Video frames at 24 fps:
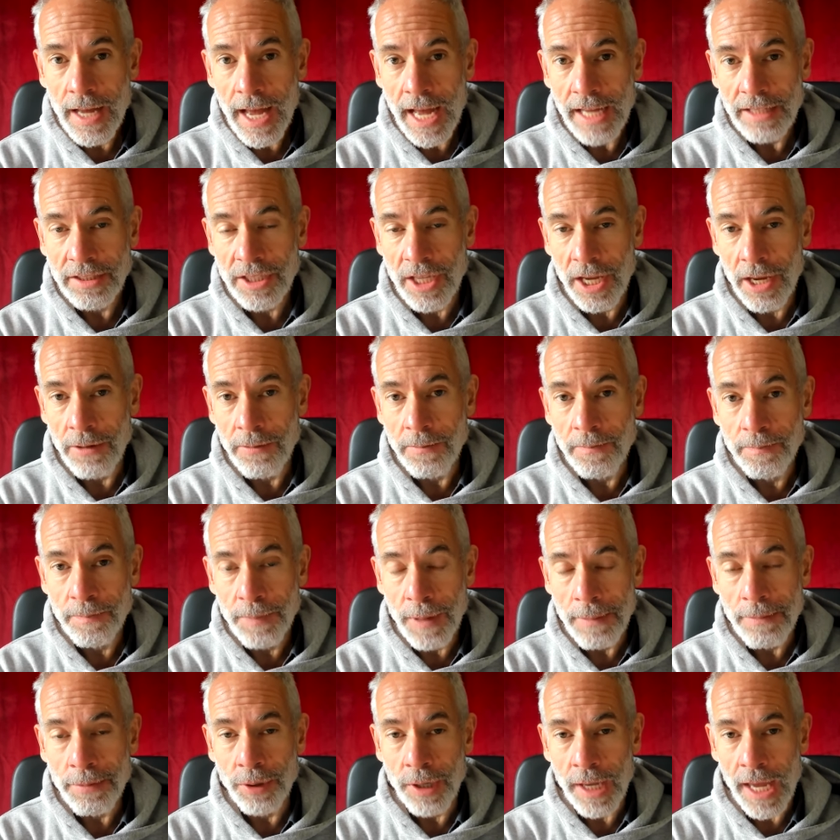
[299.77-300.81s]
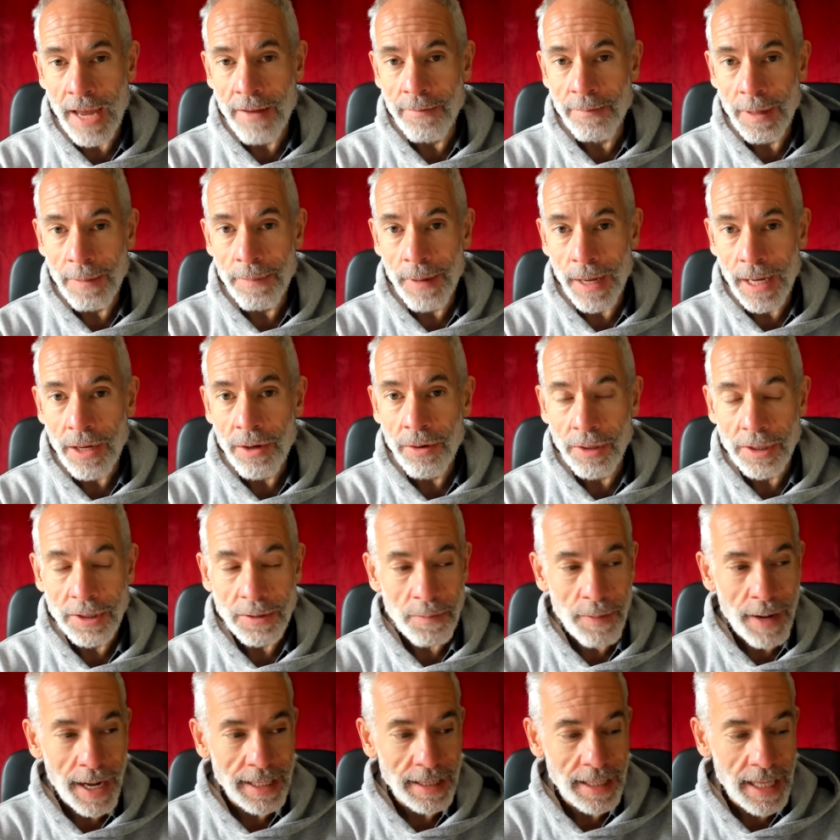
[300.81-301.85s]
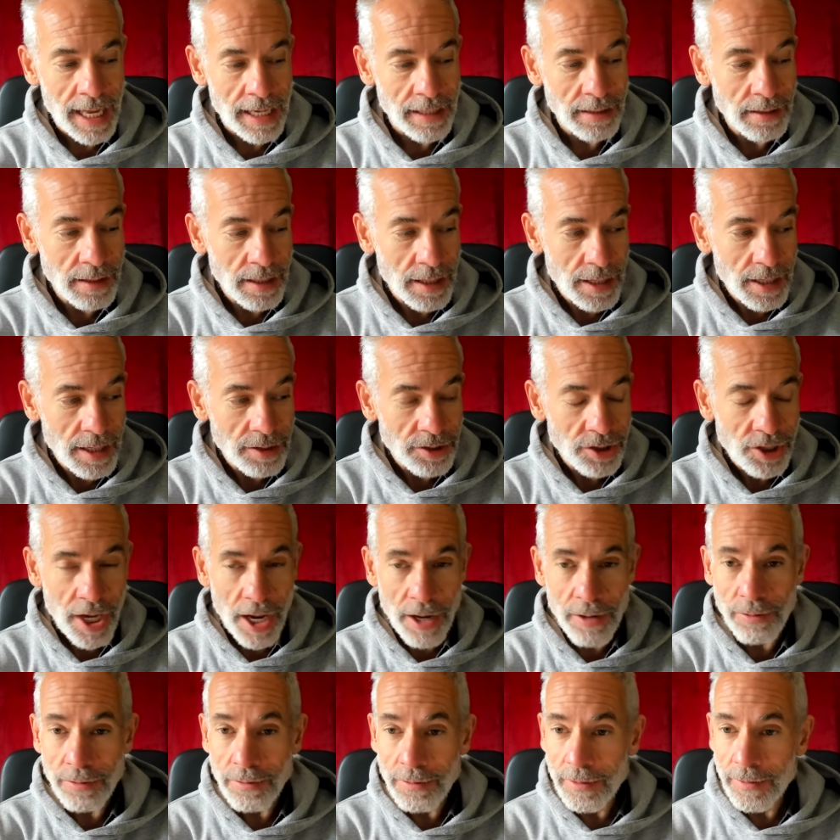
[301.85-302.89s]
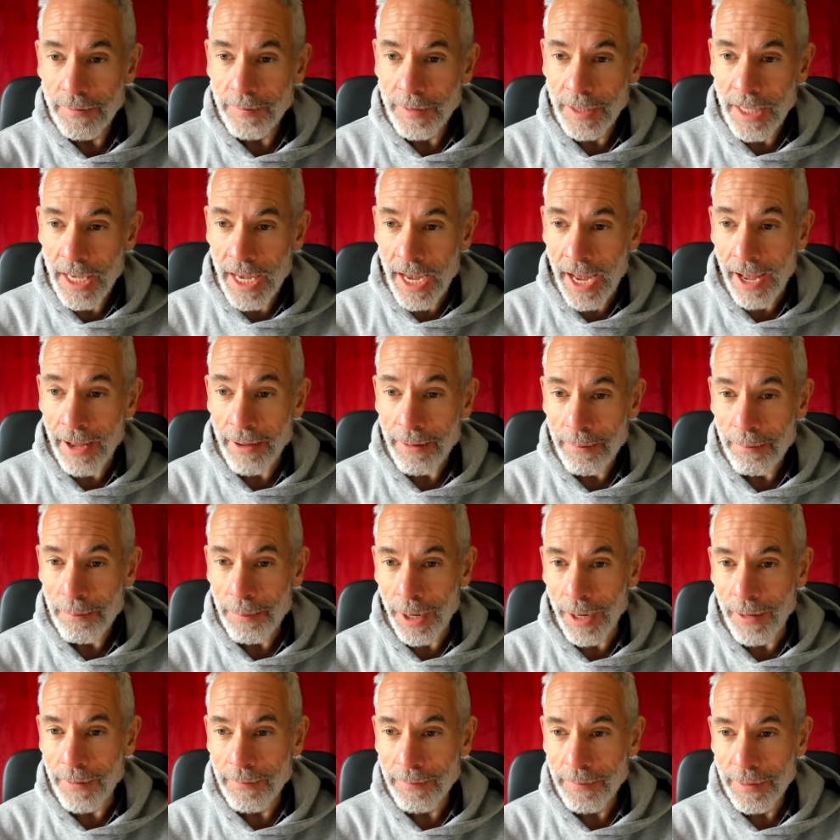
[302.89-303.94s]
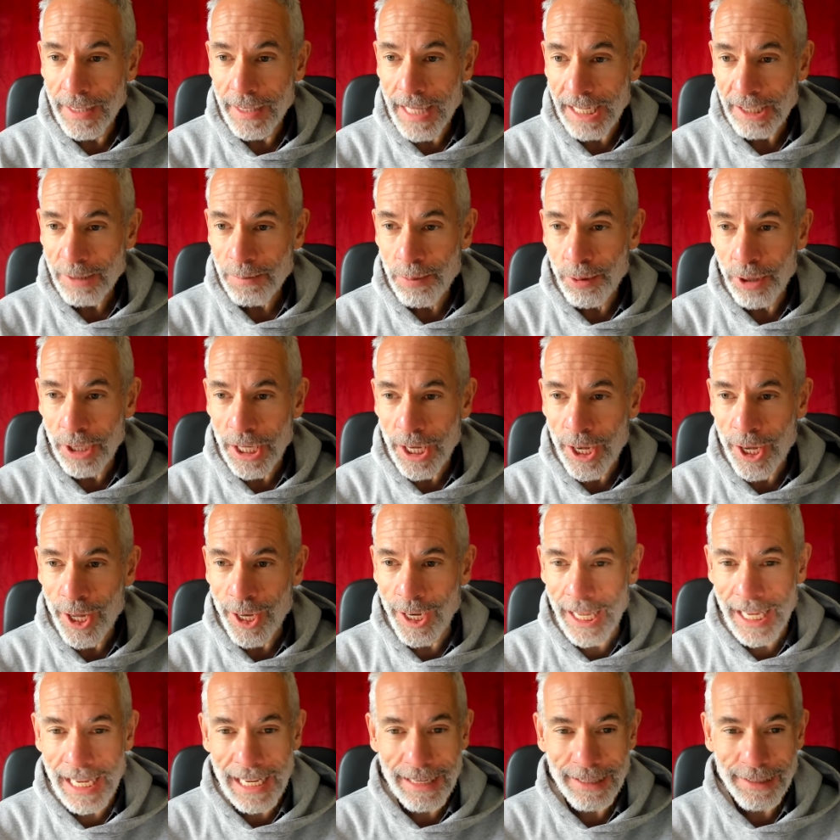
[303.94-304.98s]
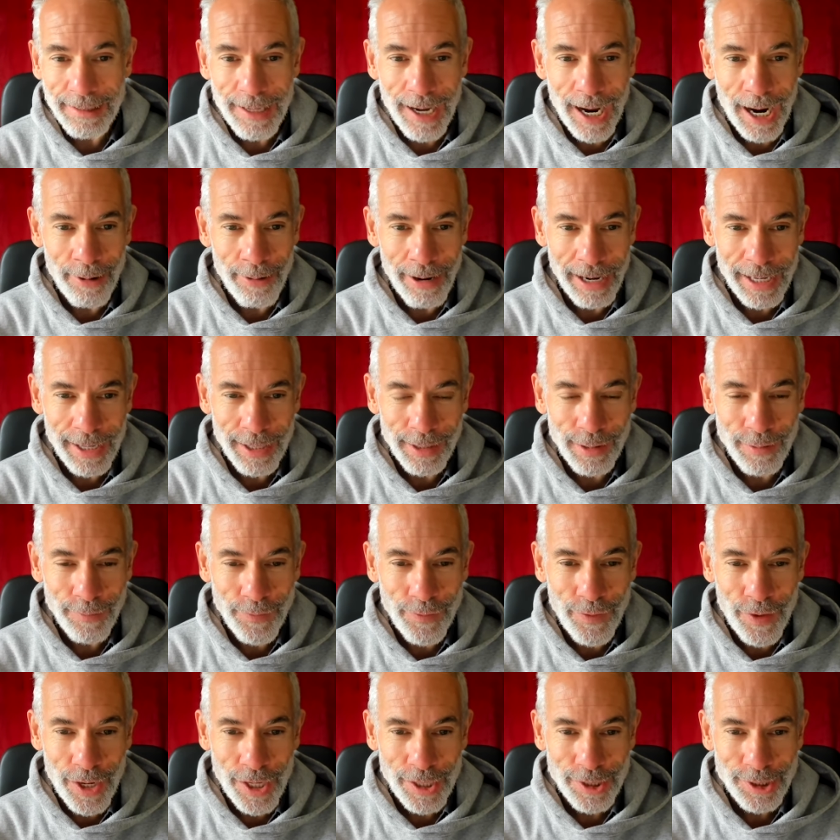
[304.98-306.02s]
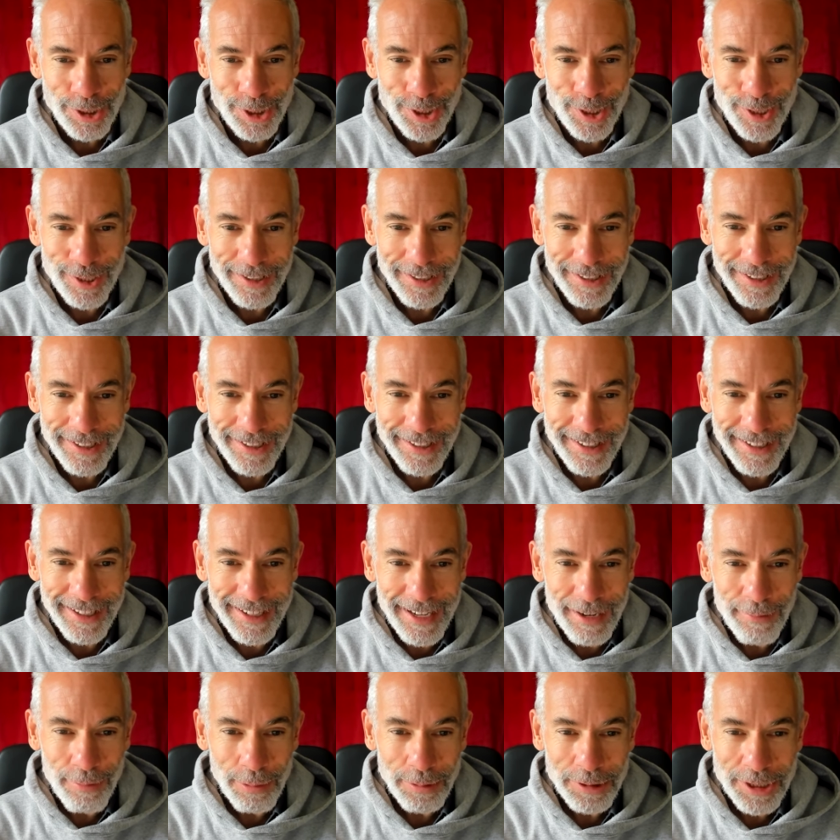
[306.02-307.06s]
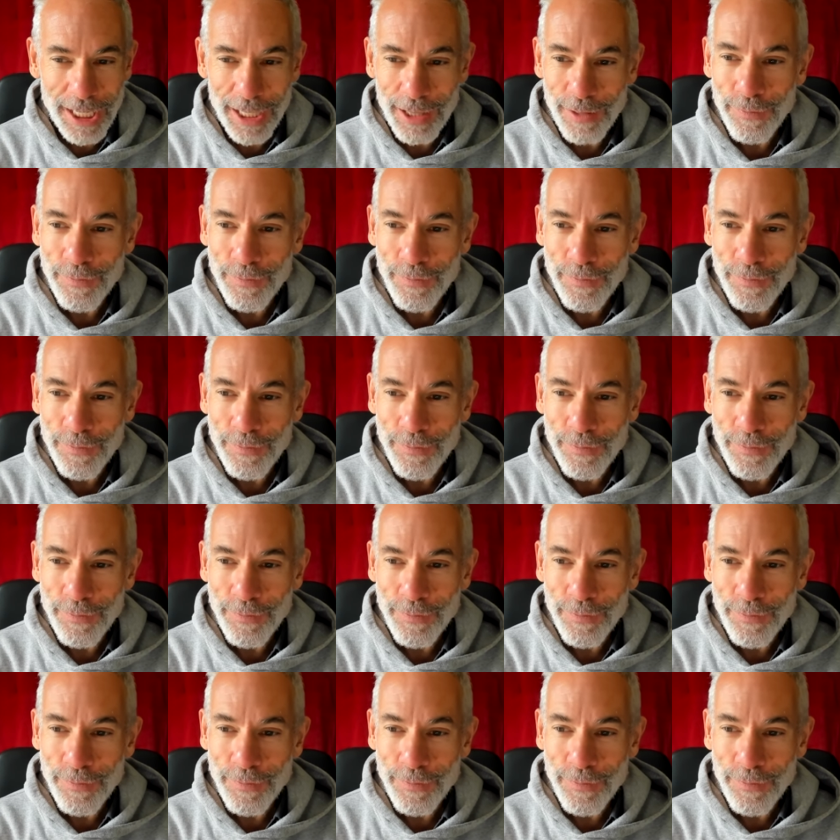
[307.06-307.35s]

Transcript: And so people gave me Bitcoins back then. So, yeah, but that's pretty early, I reckon. The first, what was it? The